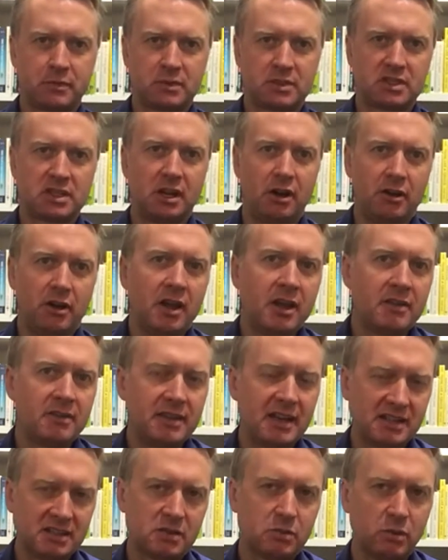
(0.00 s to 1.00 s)
So
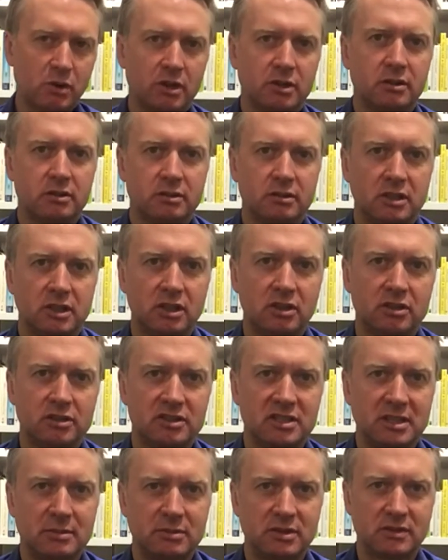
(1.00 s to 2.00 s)
that's what the
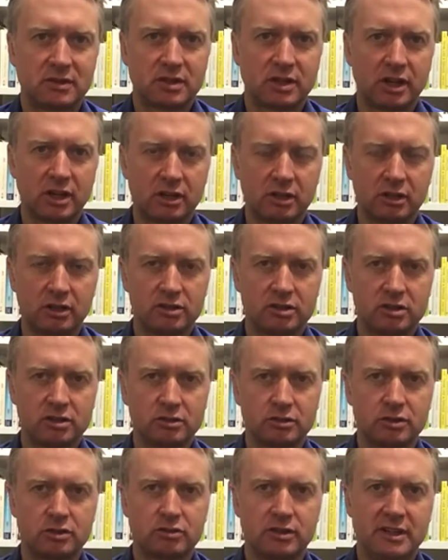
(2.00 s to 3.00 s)
concept of
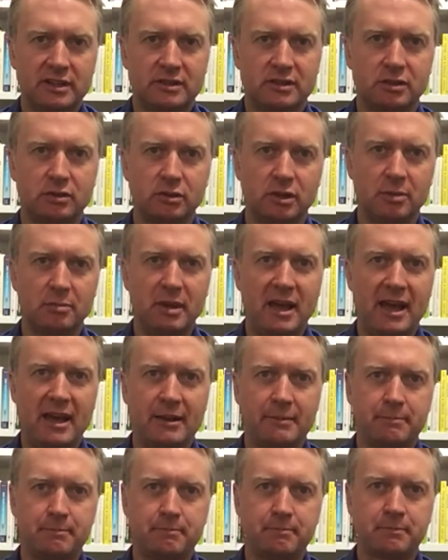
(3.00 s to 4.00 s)
psychological strength is all
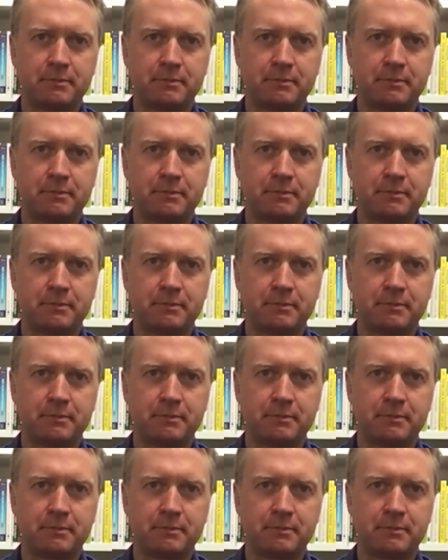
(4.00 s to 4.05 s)
about.